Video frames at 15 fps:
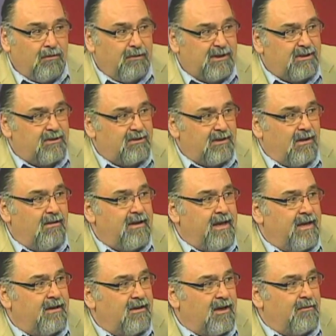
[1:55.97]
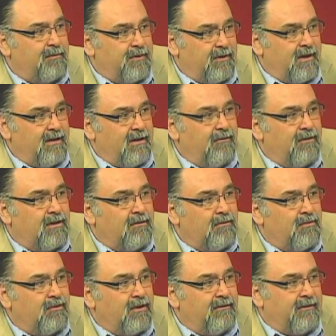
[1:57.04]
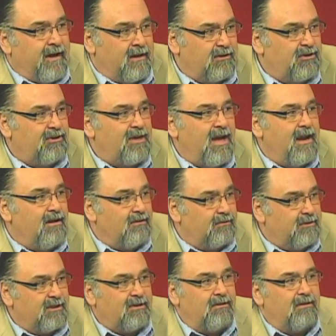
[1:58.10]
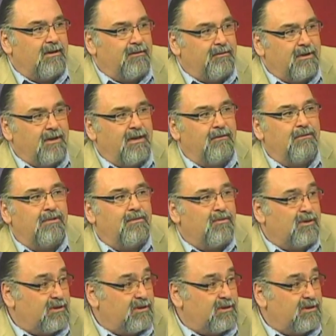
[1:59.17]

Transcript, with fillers: we still end up with a more advanced child. We still end up with a kid with more